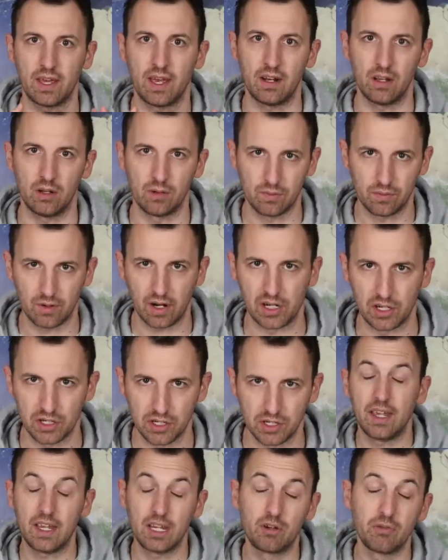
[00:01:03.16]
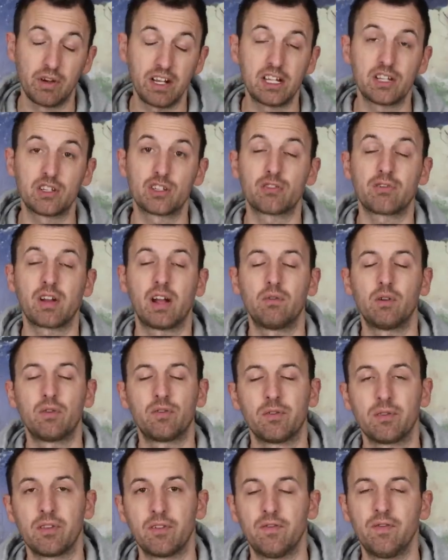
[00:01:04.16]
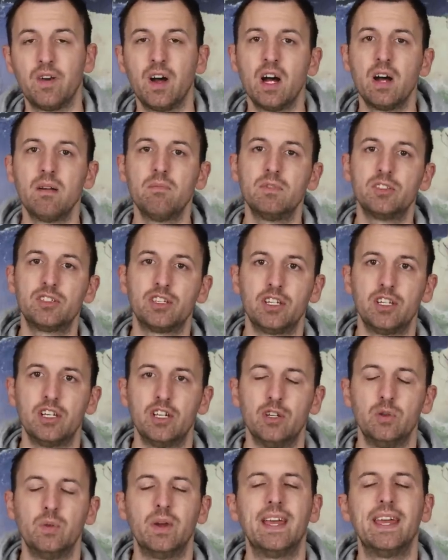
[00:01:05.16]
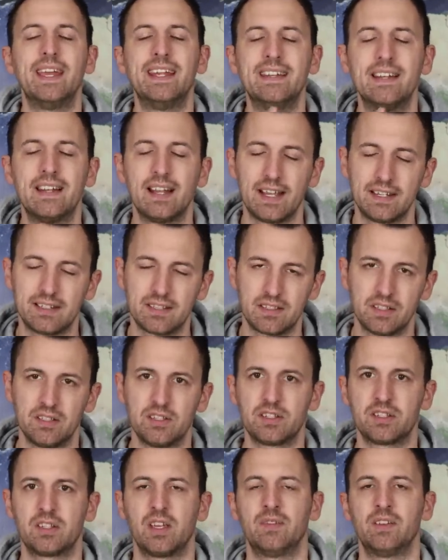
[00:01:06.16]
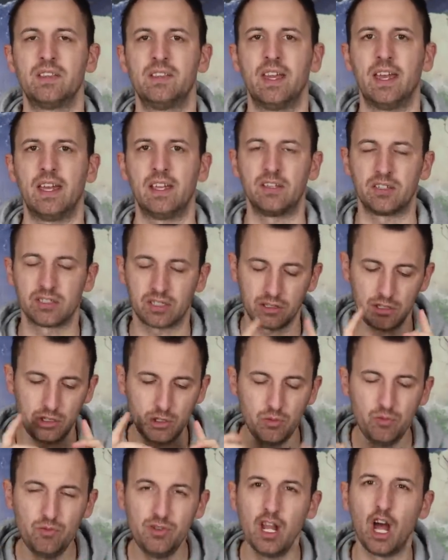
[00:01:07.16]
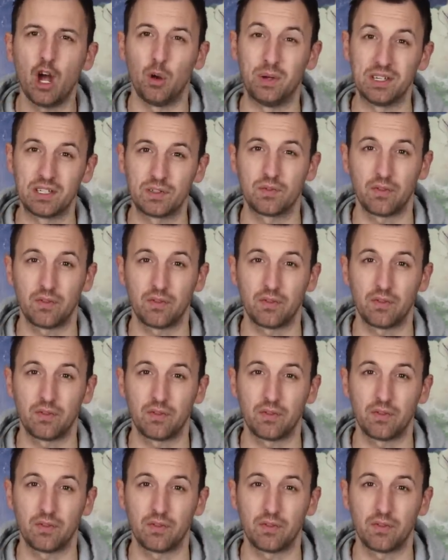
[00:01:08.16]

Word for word: HelloFresh. Ingredients travel from the farm to you in less than seven days, so you know it's